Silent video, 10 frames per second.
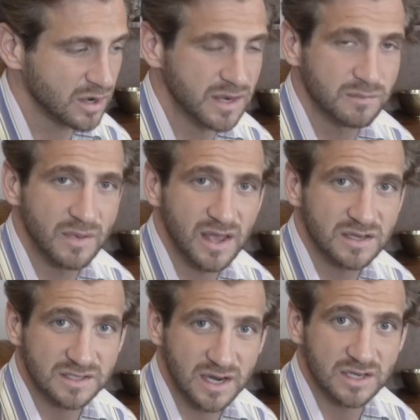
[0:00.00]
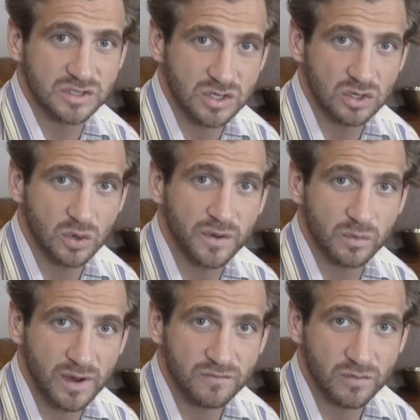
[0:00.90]
in May I decided to start lowering the
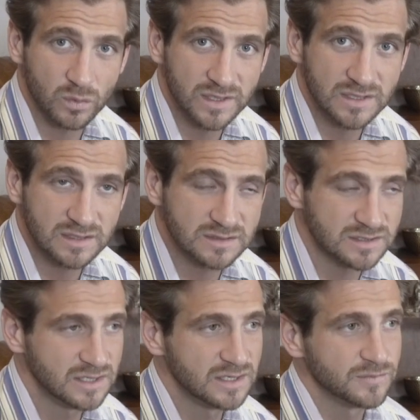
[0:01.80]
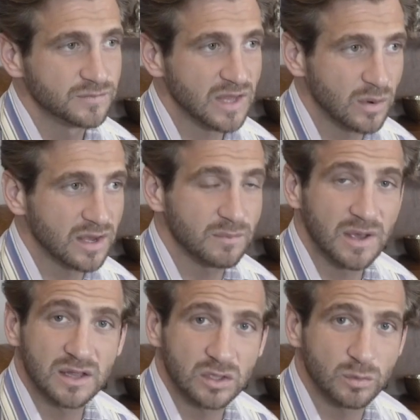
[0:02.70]
rate for the weekdays. That way I can
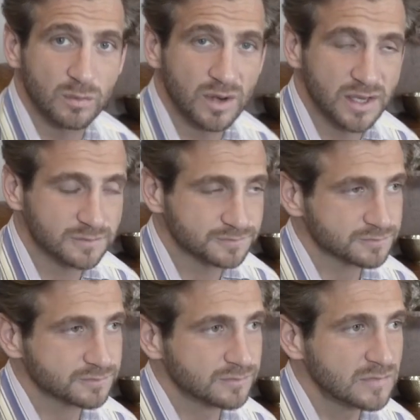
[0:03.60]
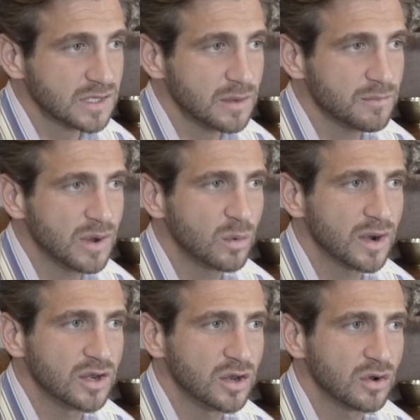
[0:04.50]
make a little more money. But what
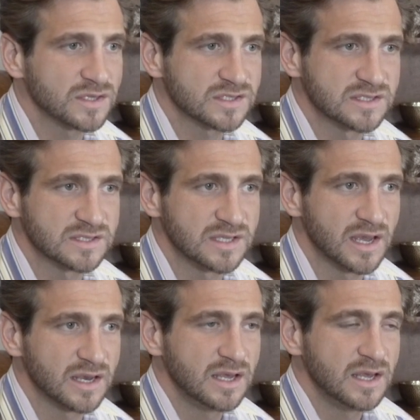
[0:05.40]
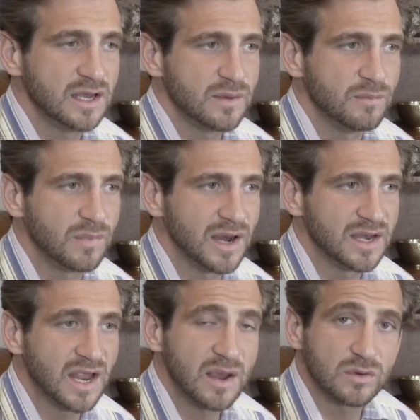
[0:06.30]
I noticed is that my
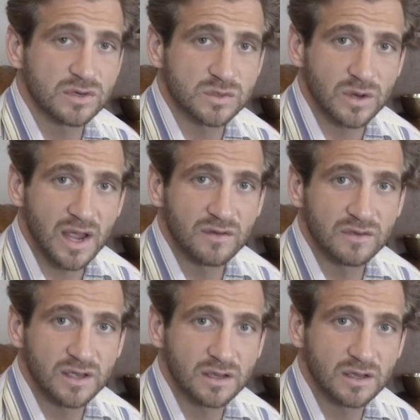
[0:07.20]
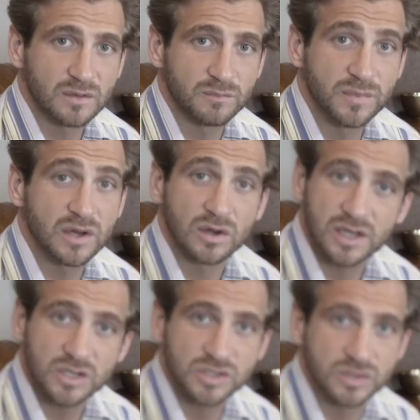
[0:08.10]
neighbors were having bigger
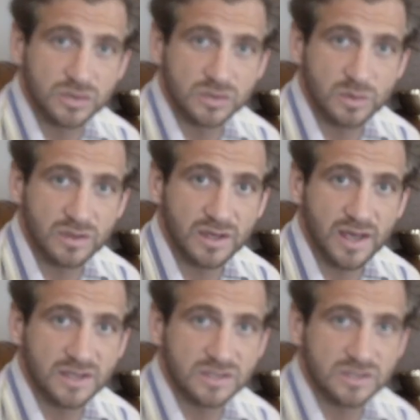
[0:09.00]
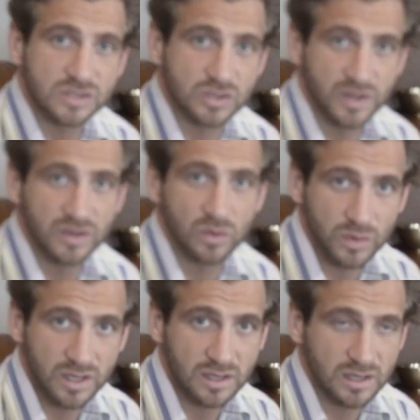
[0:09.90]
issues with the guests during the
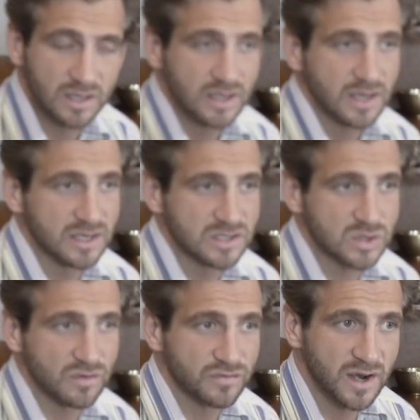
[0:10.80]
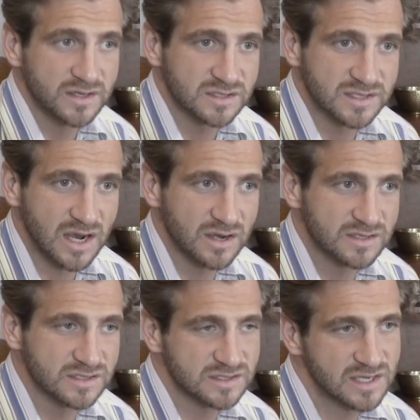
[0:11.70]
week. And so on Fridays and
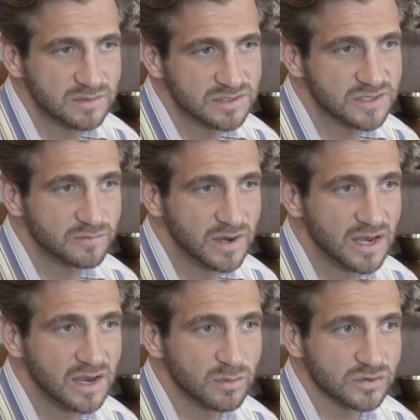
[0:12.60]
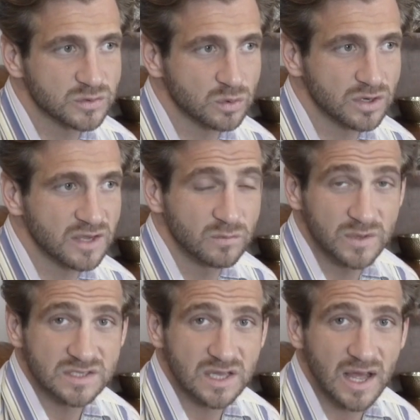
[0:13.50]
Saturdays, it seemed as if my neighbors were giving
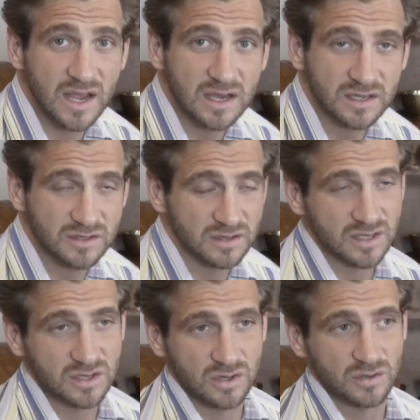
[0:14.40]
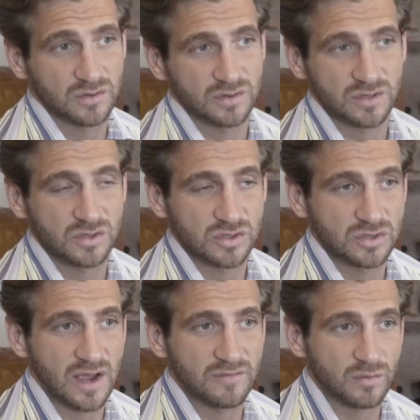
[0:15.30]
me slack.
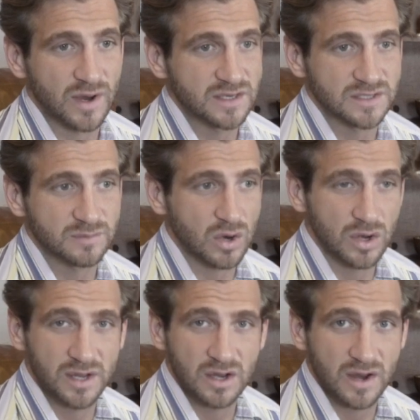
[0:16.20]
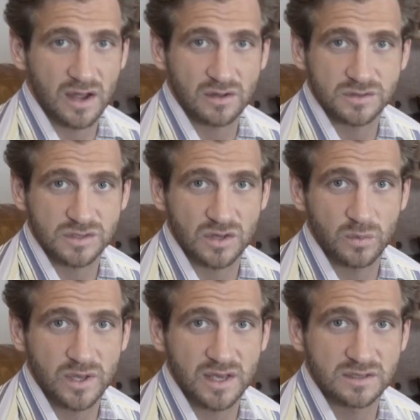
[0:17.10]
You have the right to party at your house on the
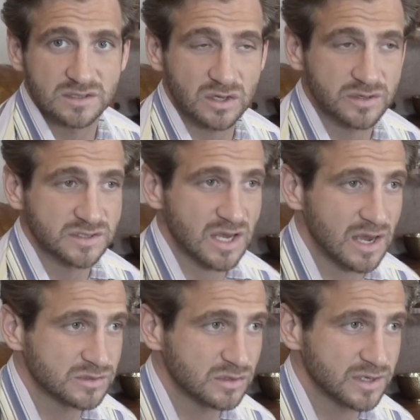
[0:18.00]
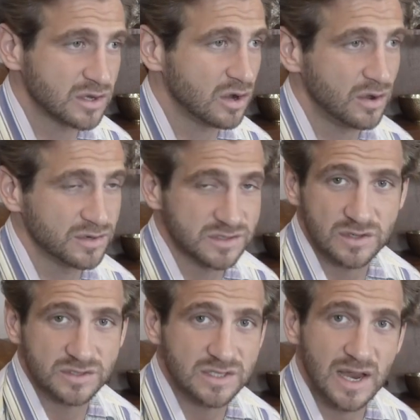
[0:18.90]
weekends as long as the cops don't get called, as
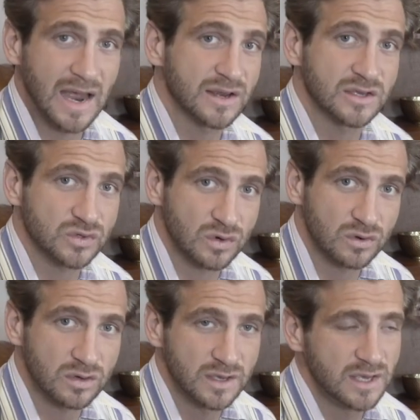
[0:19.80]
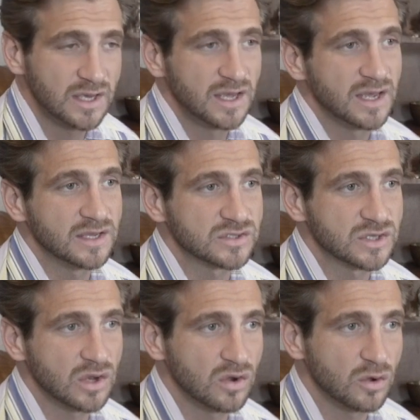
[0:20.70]
long as it's not out of control. And
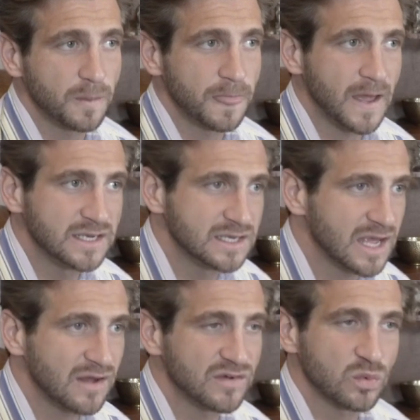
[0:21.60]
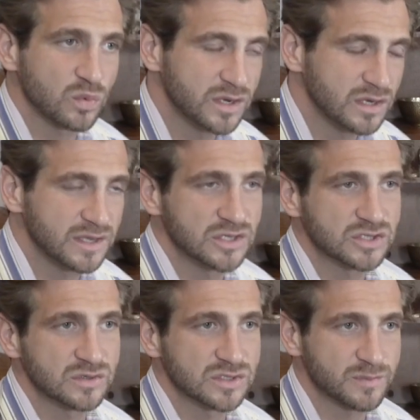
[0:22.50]
so I didn't have any real
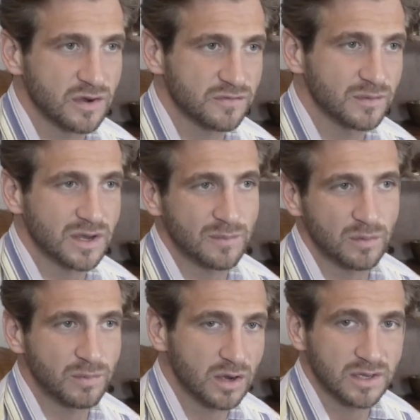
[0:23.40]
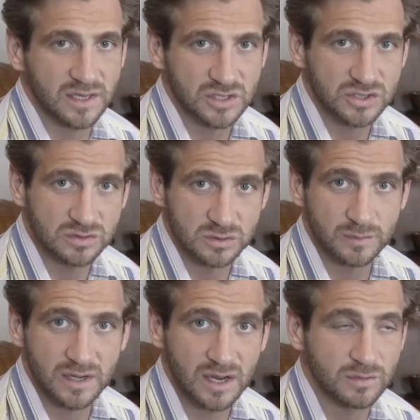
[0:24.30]
issues apart from a couple parking issues with
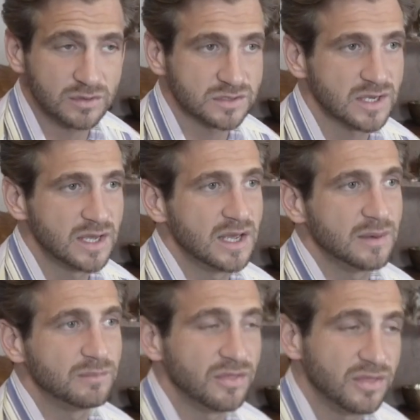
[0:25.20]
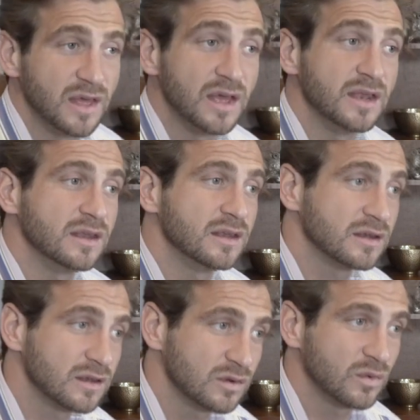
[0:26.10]
my neighbors. But then
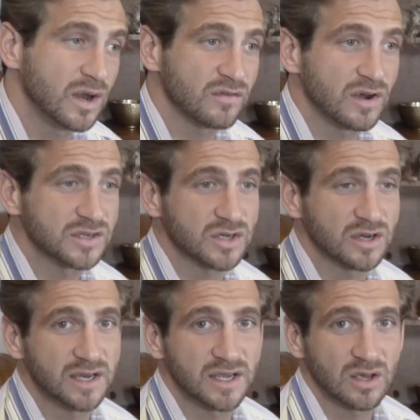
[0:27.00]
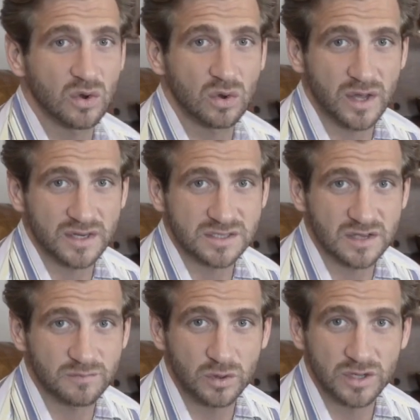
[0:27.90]
whenever I started getting a whole lot of
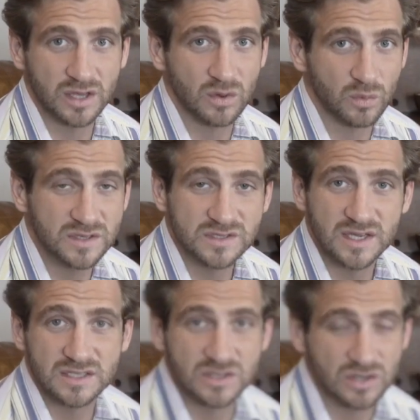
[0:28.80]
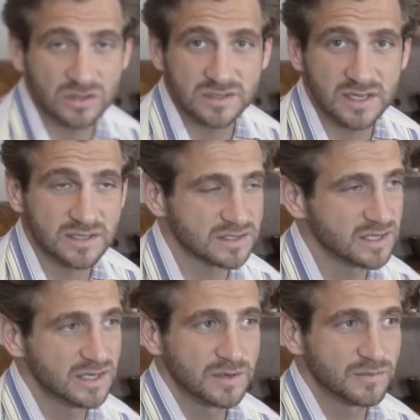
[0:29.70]
stuff booking on Wednesdays and Thursdays,
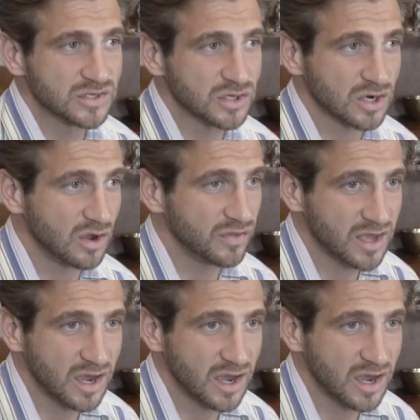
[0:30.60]
they started calling the